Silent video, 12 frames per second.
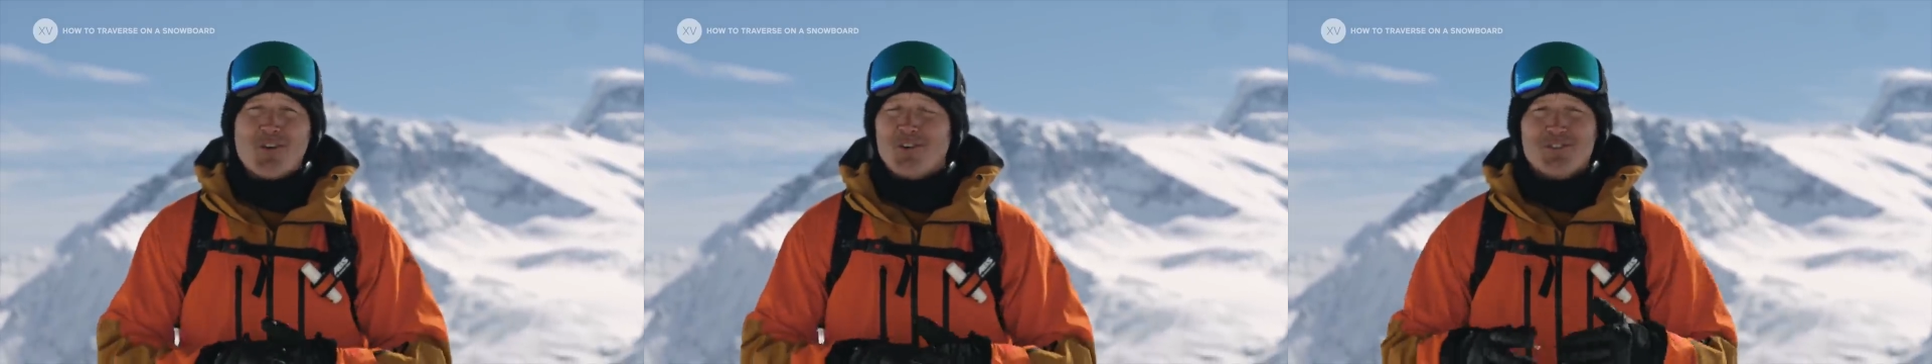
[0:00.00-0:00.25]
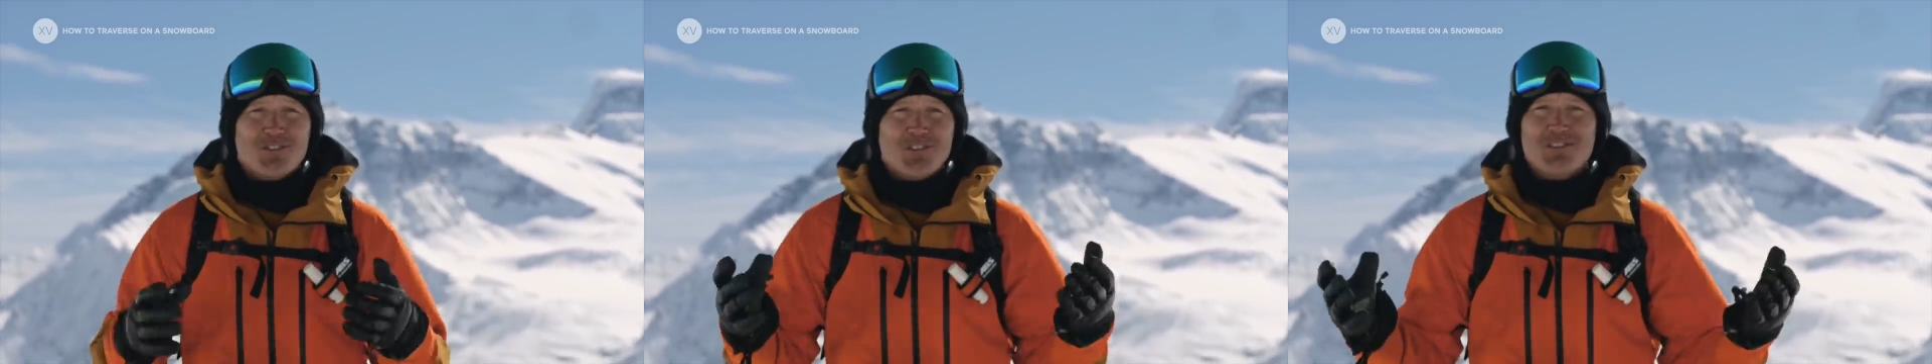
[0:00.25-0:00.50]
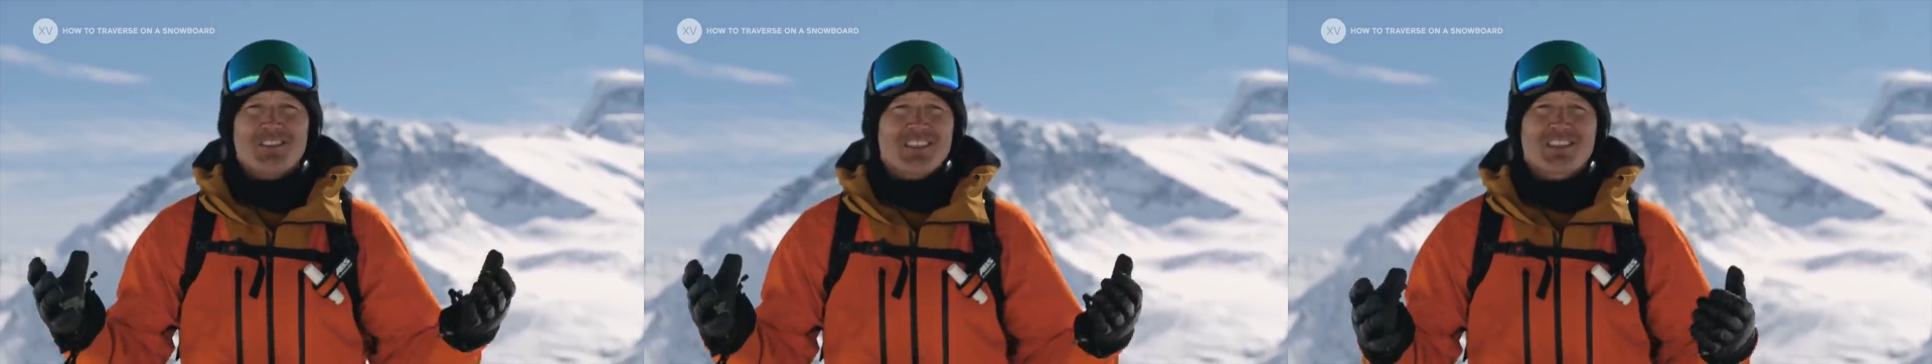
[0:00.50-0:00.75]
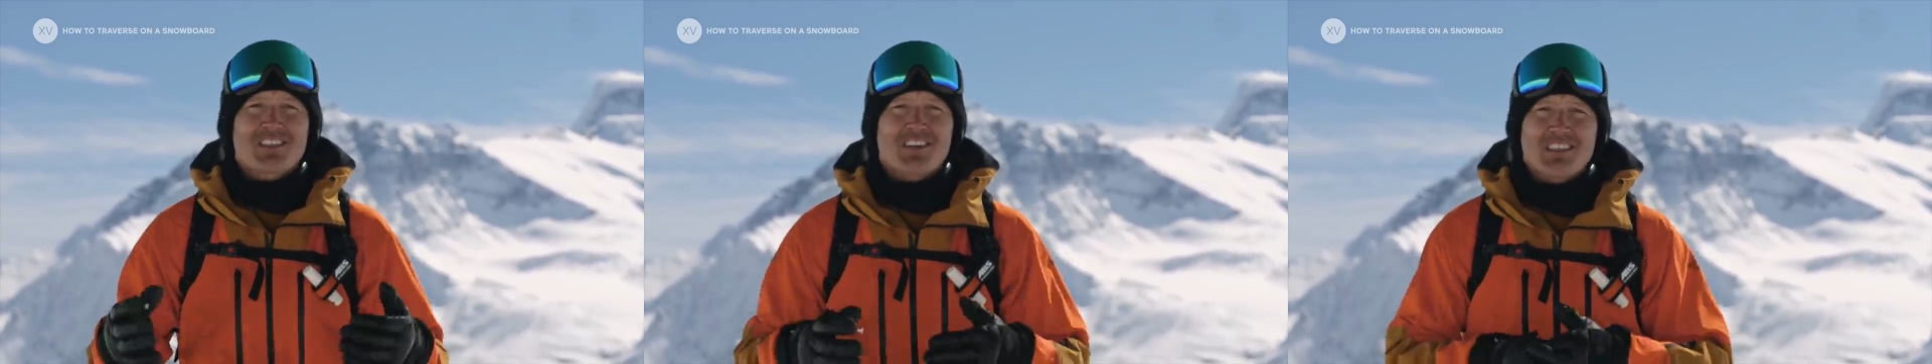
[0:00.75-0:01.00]
all don't
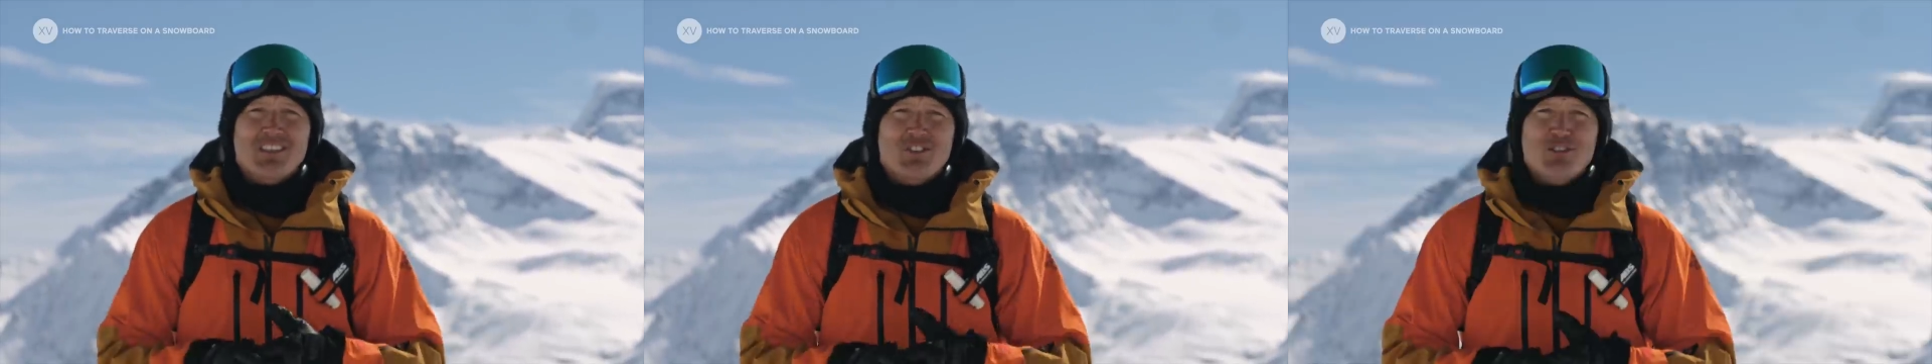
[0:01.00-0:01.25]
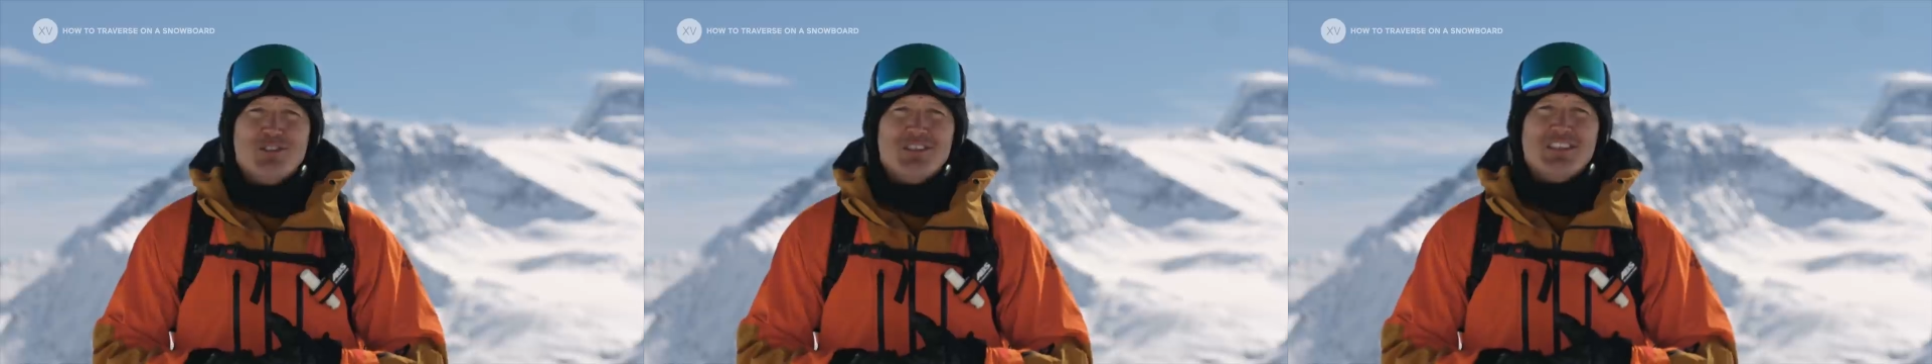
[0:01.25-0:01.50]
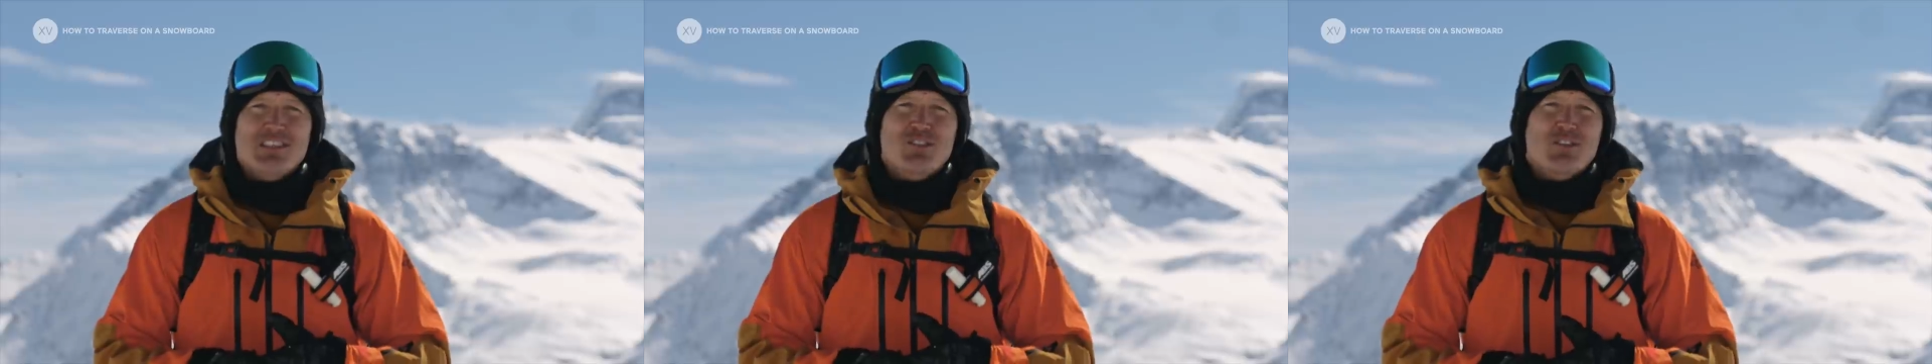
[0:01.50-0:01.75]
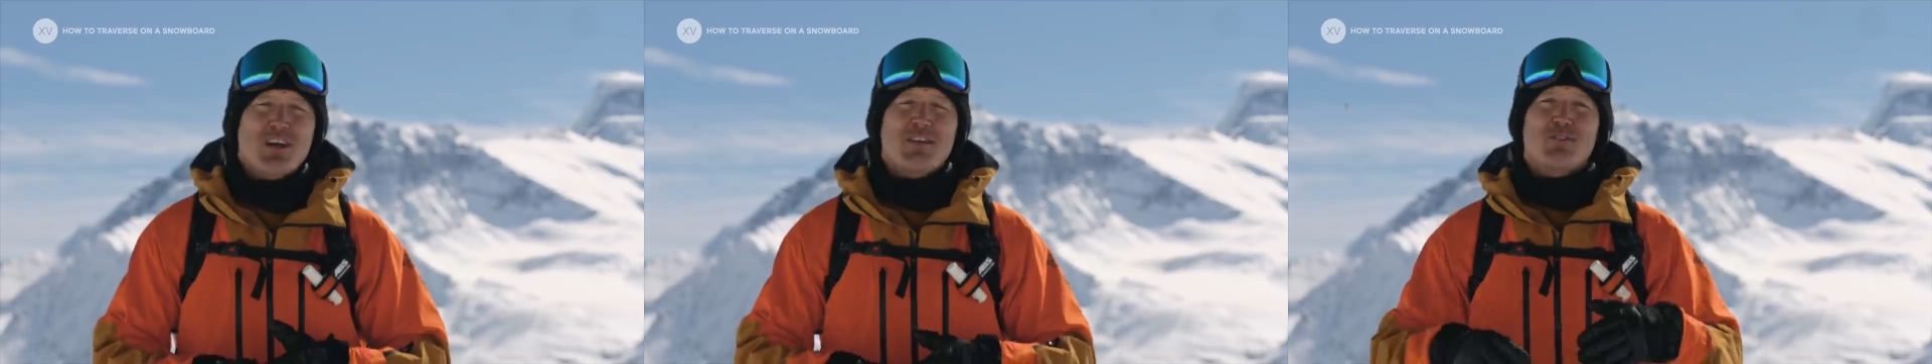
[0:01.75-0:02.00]
necessarily do is
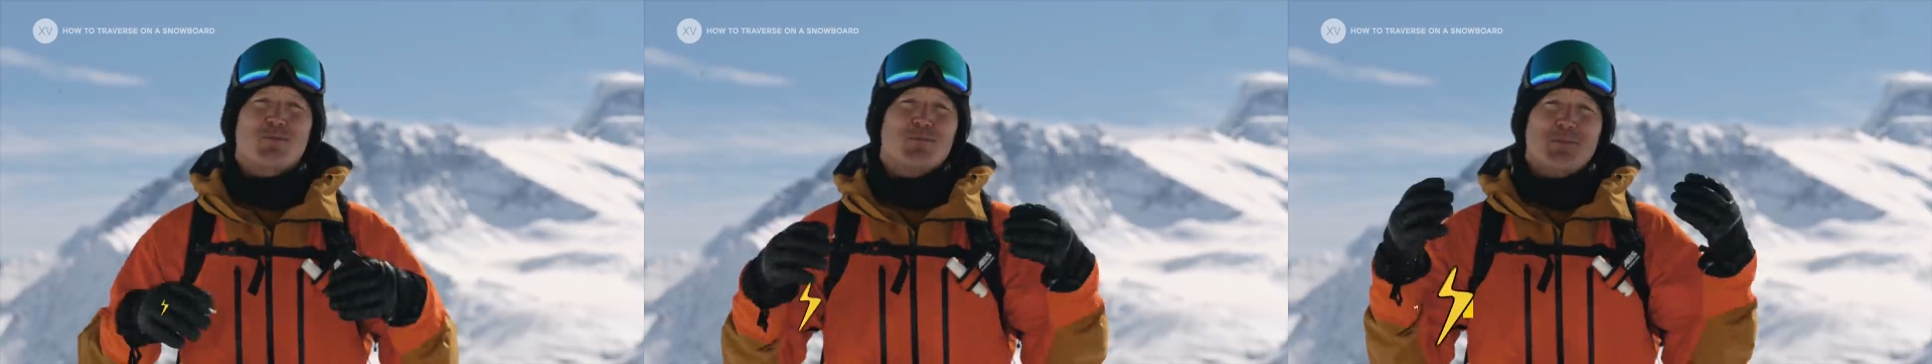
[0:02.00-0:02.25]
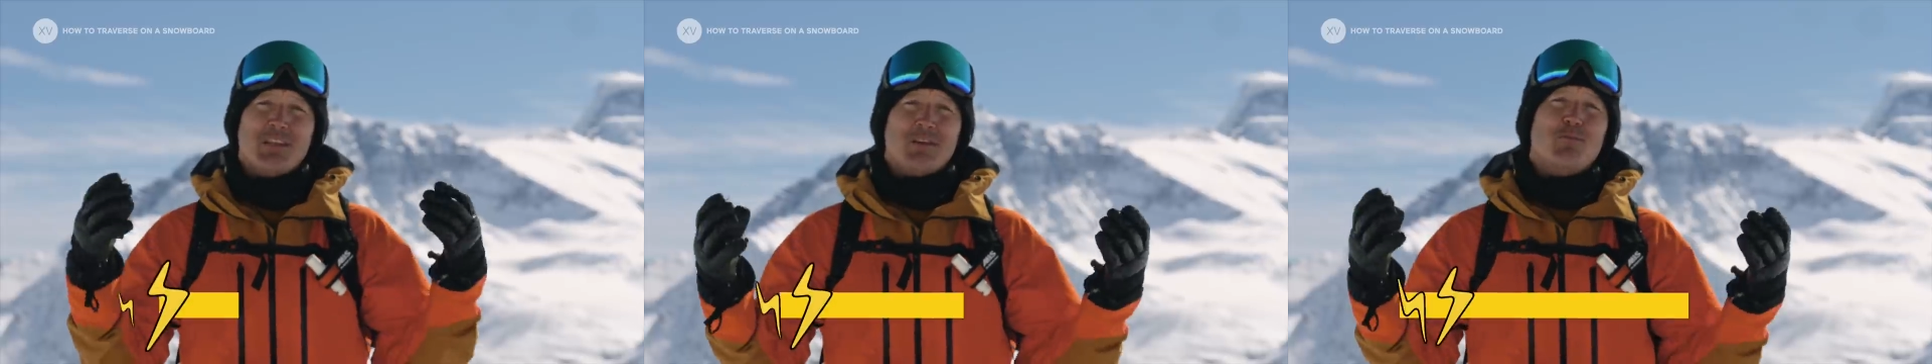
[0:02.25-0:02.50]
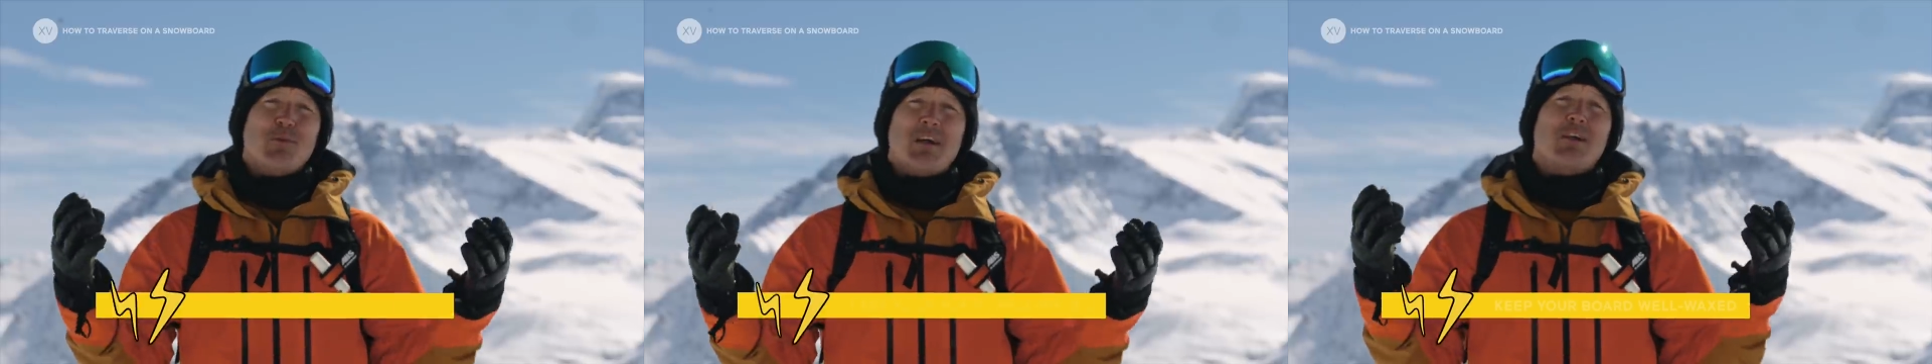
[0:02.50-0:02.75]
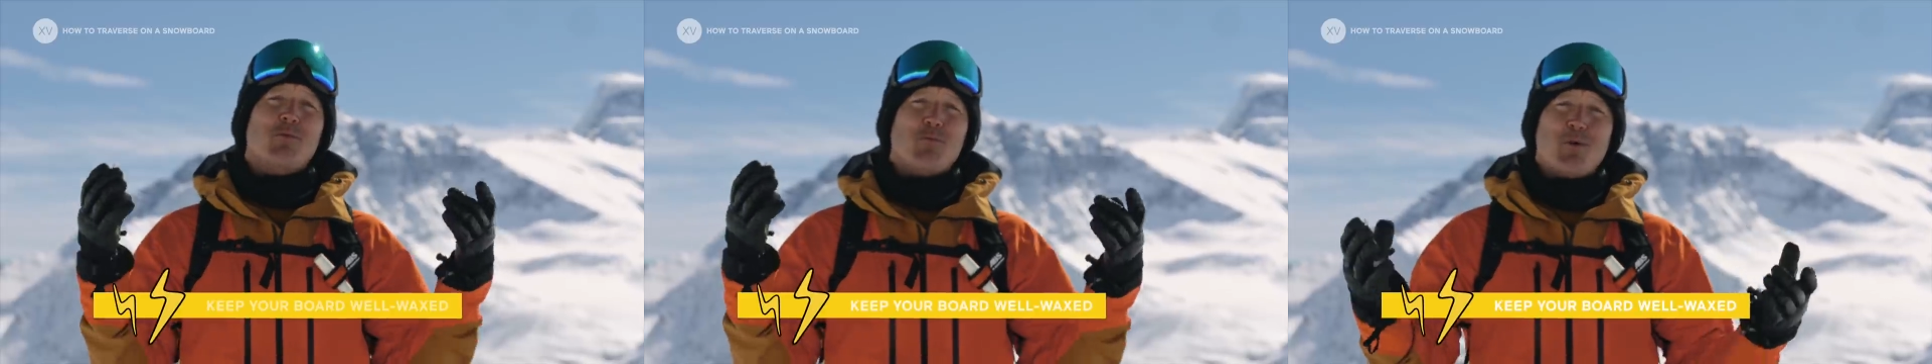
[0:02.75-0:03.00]
to have a really
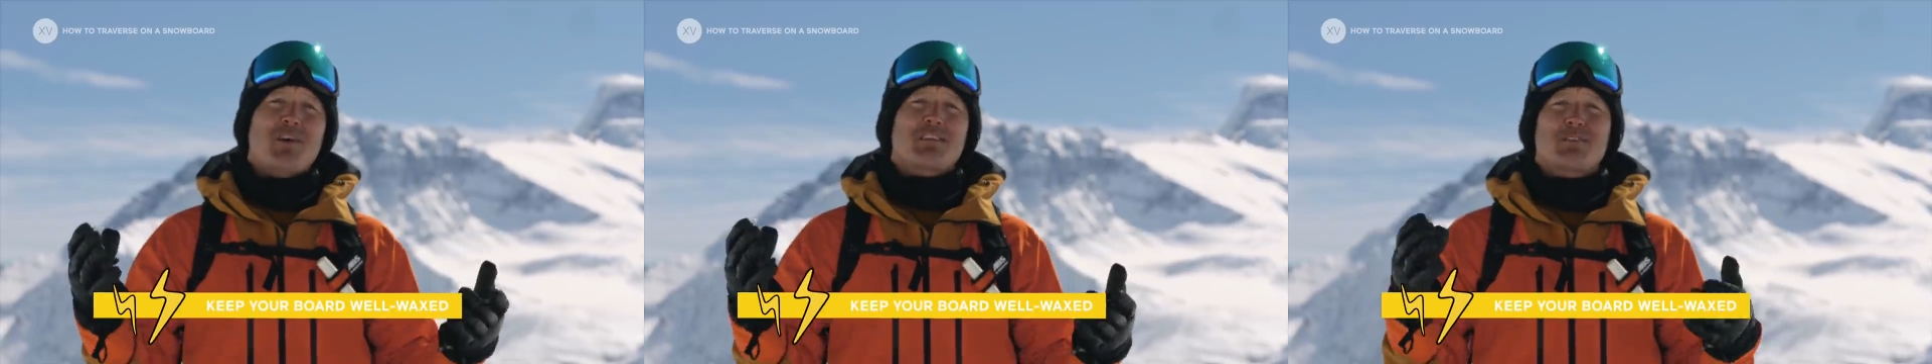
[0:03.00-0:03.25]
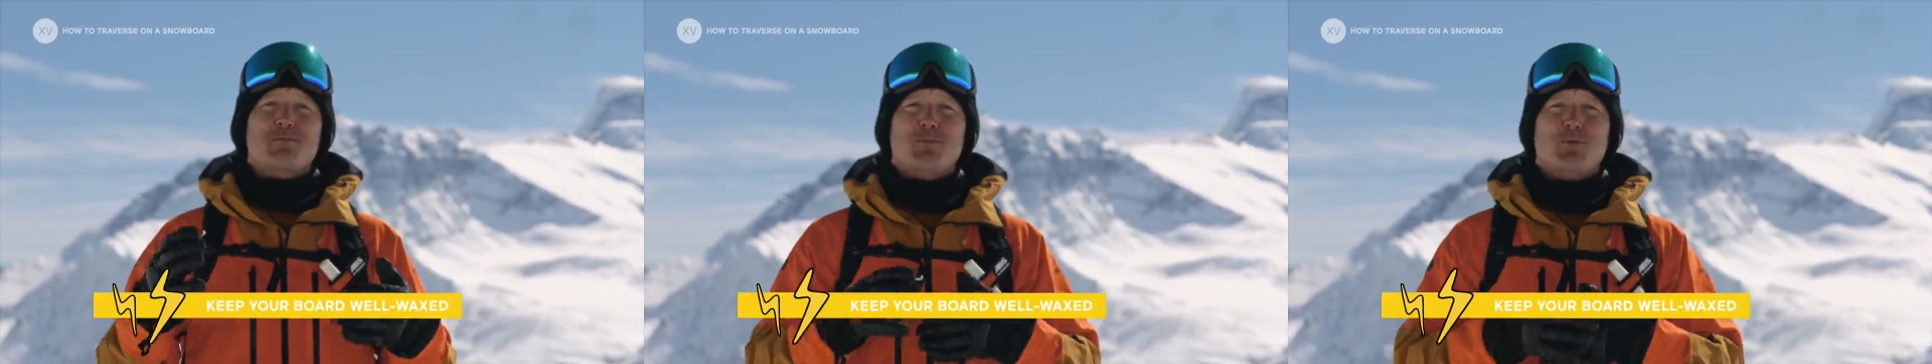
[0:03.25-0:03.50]
well waxed